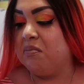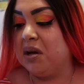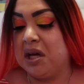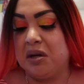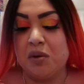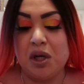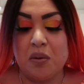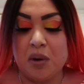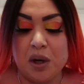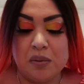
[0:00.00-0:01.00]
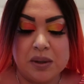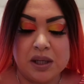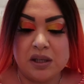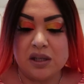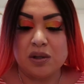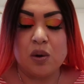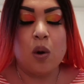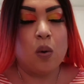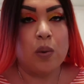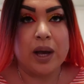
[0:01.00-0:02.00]
but we don't go because
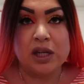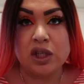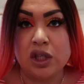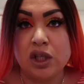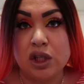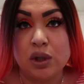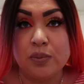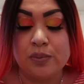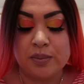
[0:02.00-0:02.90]
we got shit to do.